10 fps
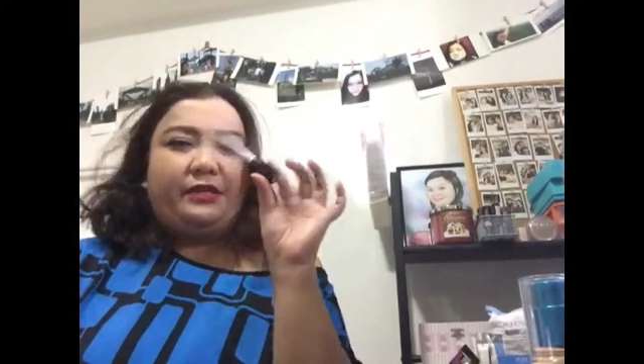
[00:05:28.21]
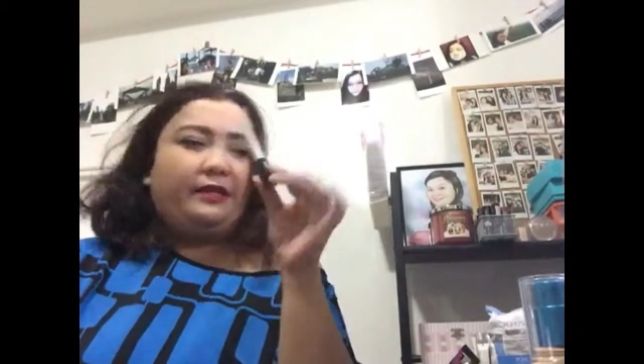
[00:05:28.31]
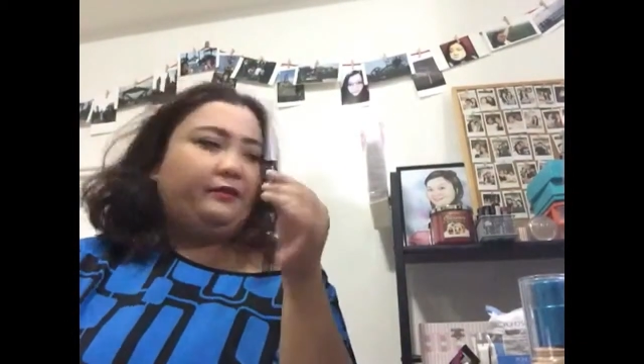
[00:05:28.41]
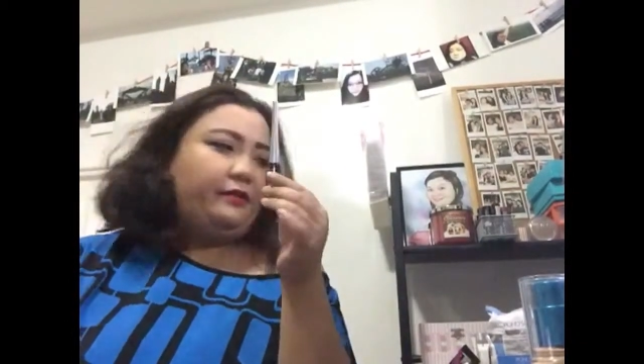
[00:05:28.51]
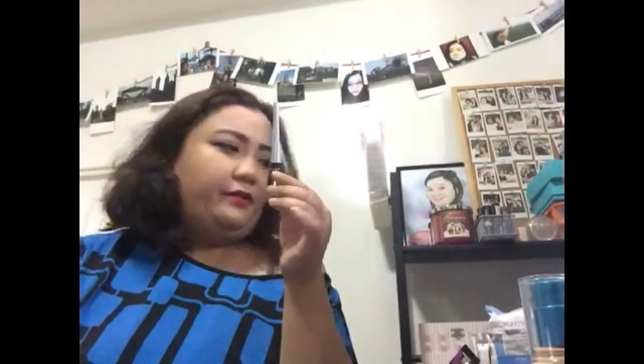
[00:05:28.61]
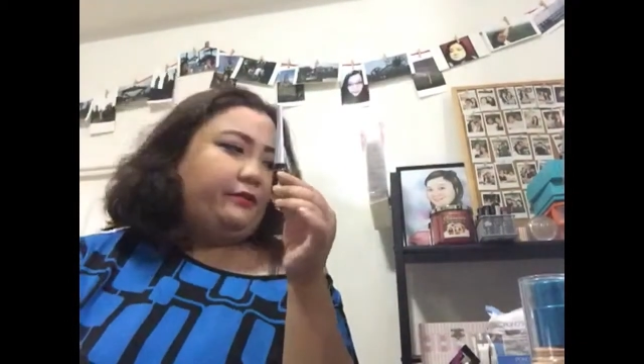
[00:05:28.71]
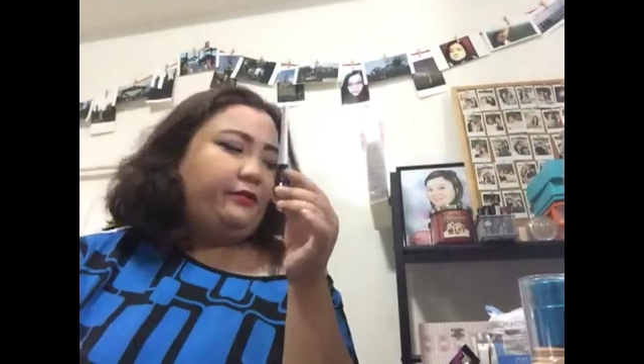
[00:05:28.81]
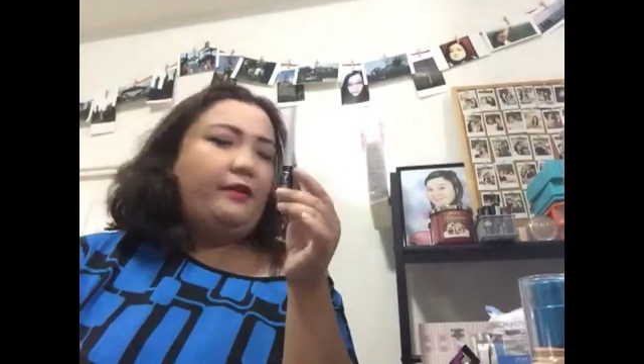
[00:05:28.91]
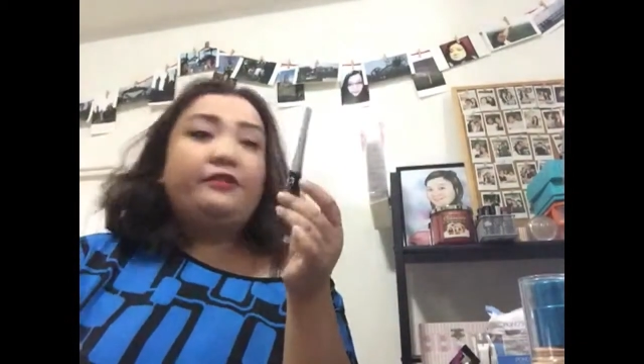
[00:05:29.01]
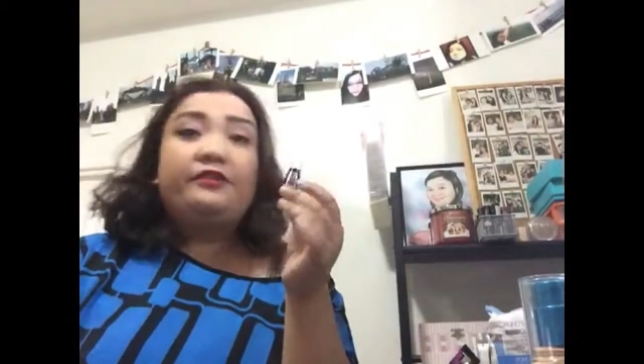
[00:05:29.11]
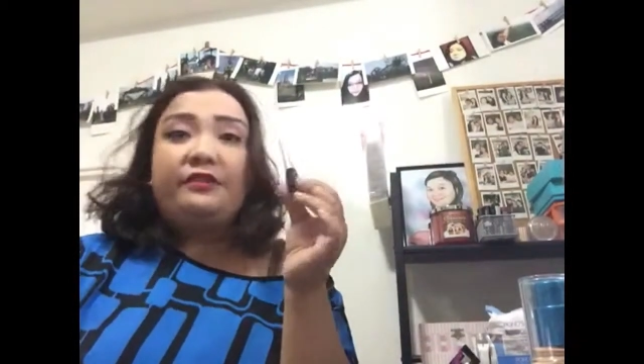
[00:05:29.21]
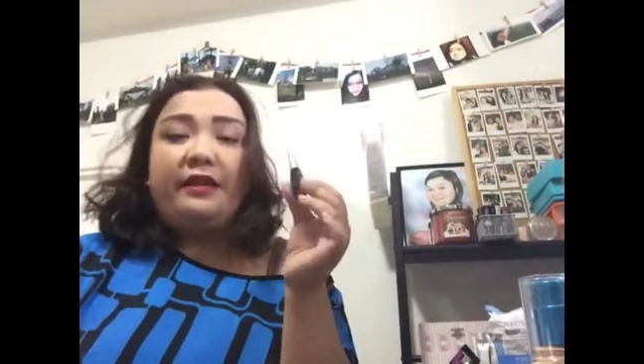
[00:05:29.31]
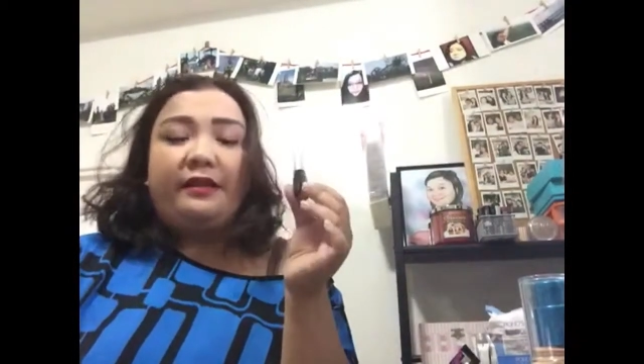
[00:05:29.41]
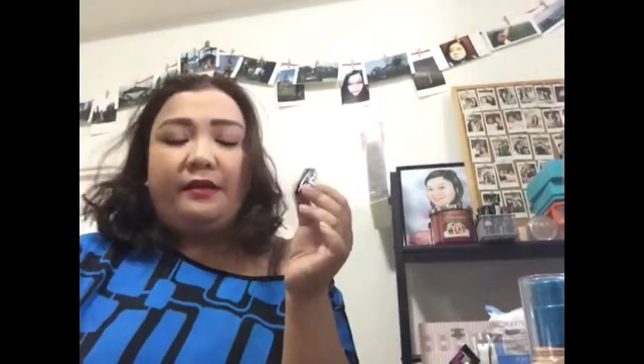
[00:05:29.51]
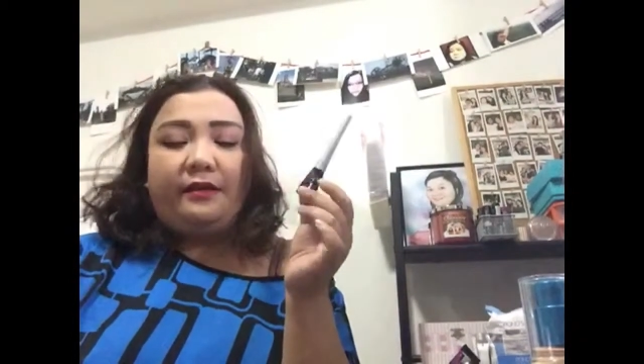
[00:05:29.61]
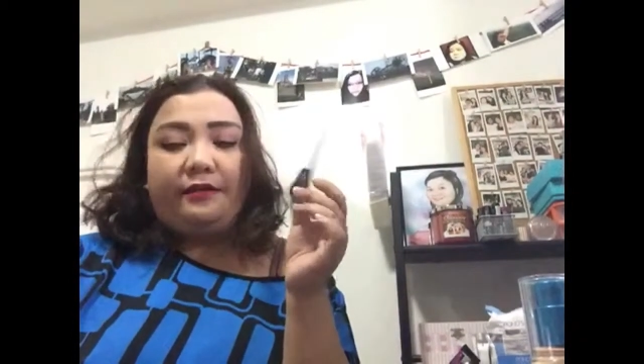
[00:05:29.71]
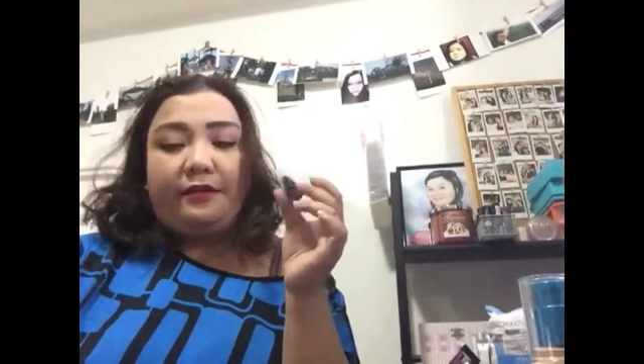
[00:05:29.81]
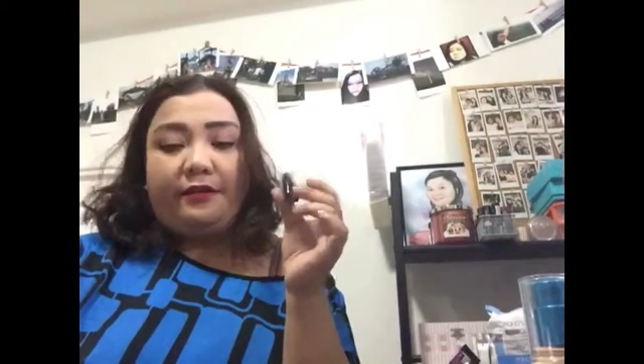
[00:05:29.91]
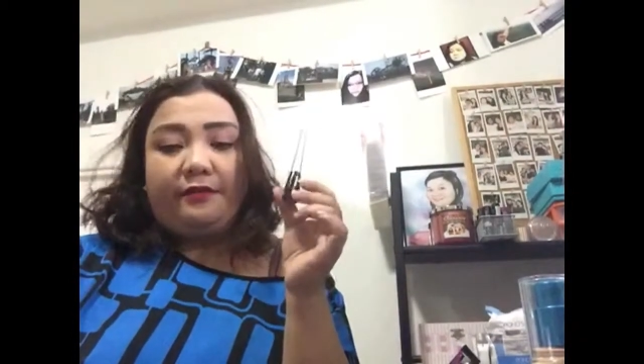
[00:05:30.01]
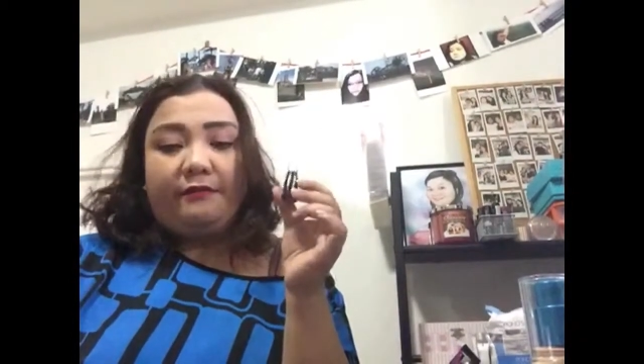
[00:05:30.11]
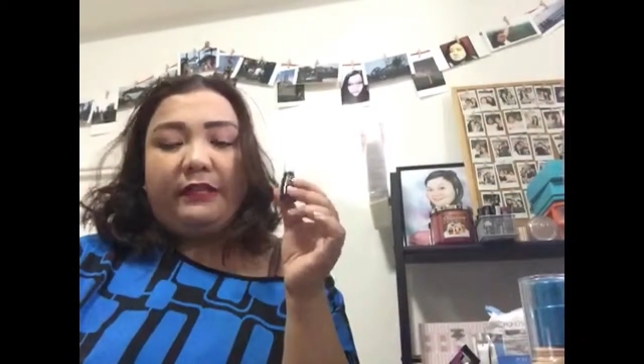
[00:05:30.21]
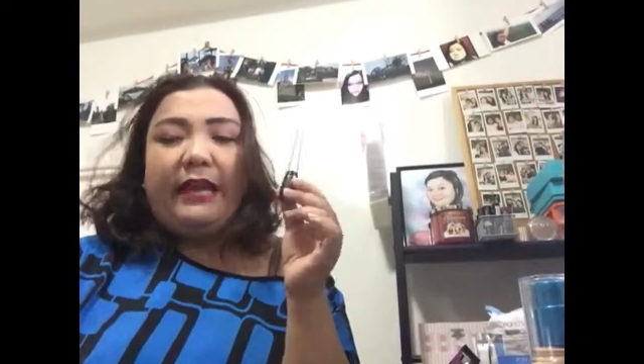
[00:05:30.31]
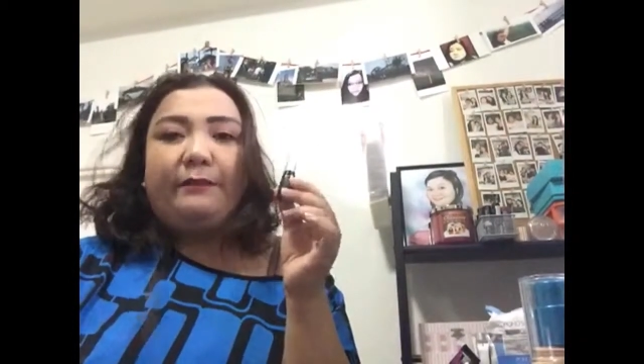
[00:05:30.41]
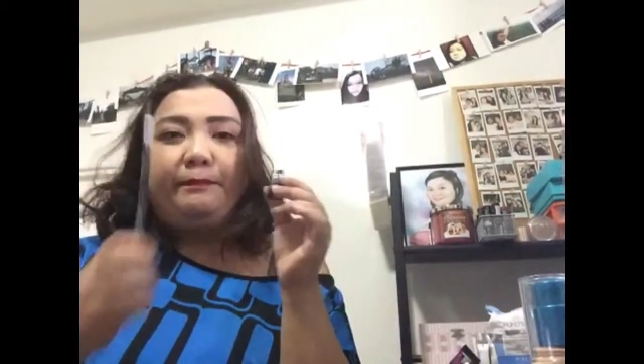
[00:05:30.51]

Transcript: I don't know, $200 or what.